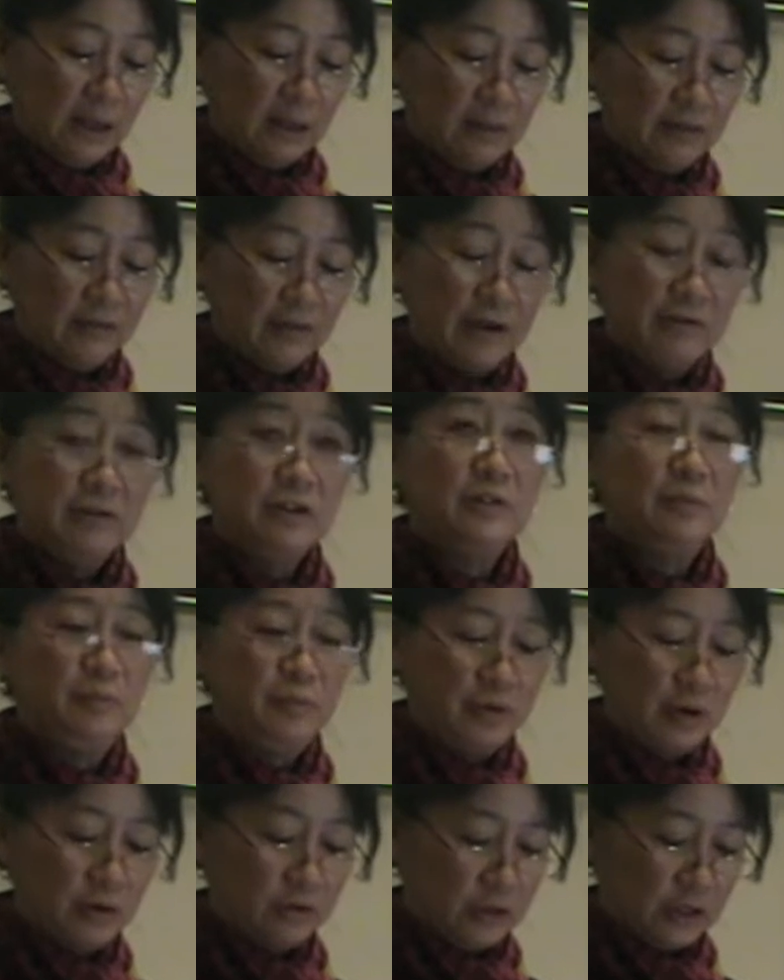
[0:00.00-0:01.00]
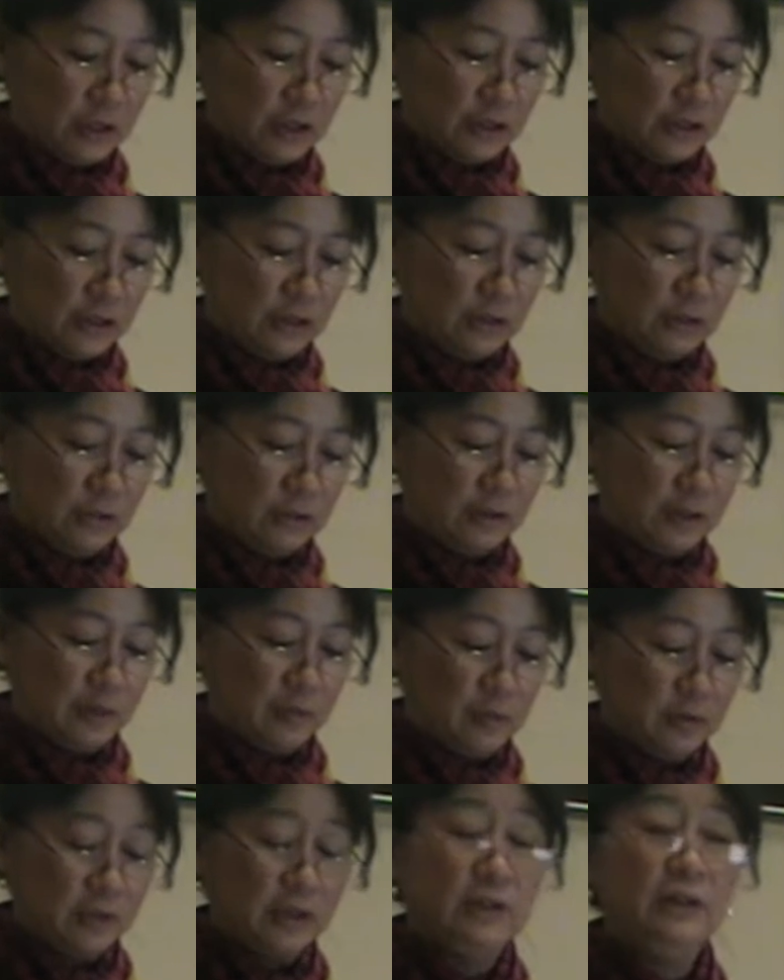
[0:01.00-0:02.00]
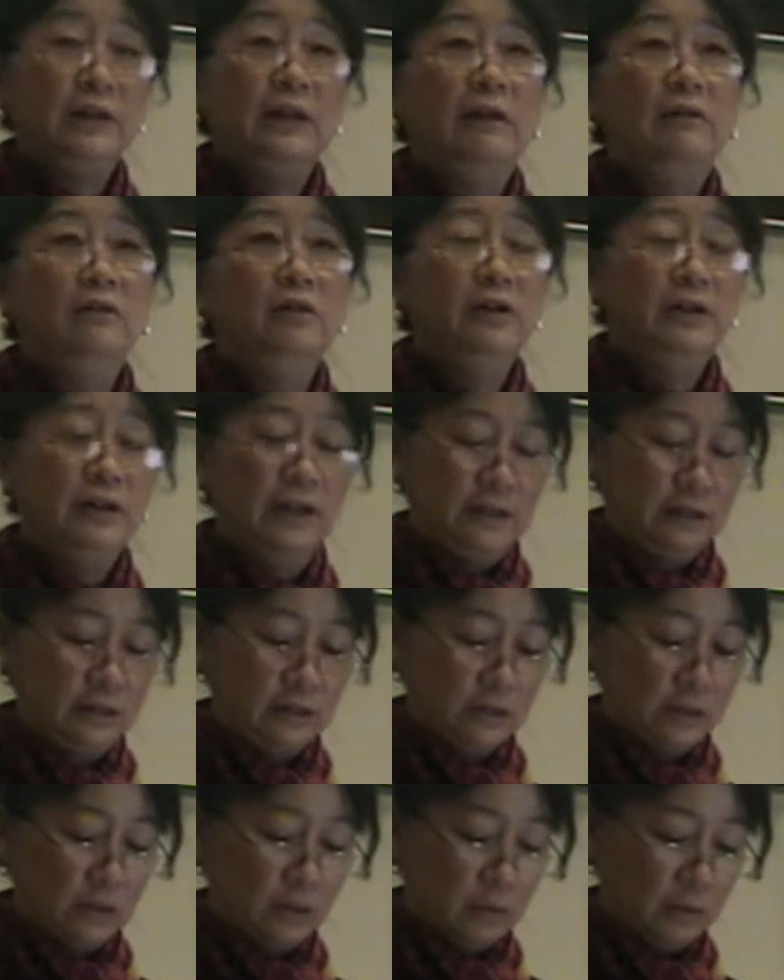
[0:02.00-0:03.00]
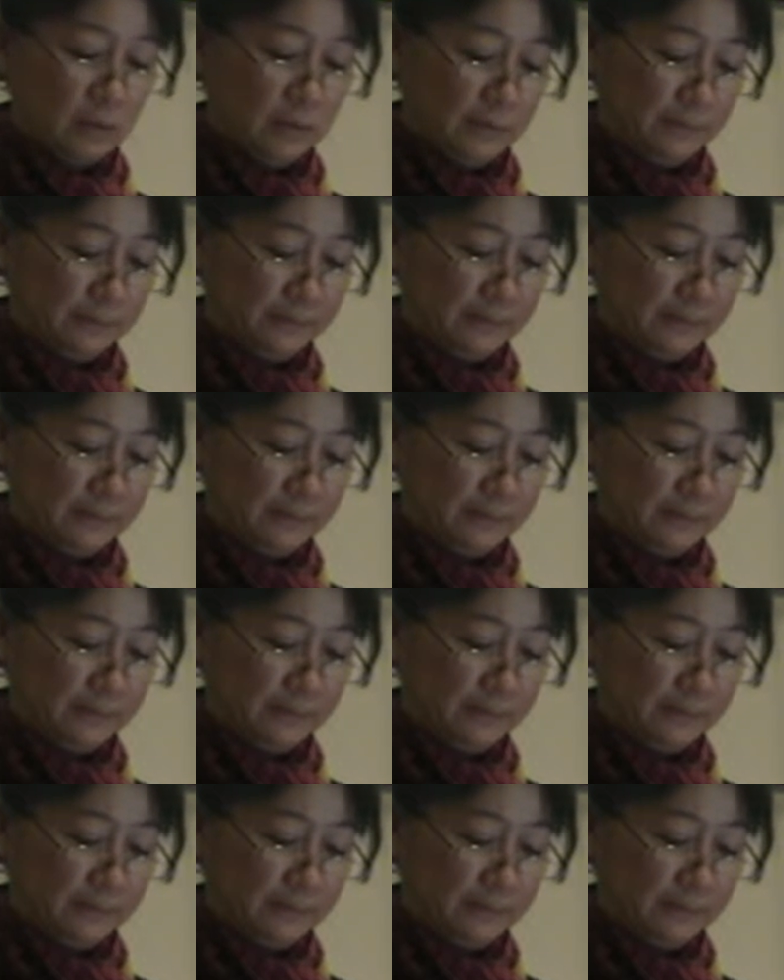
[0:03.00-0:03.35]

in the various approaches to supporting the EAL learner in school.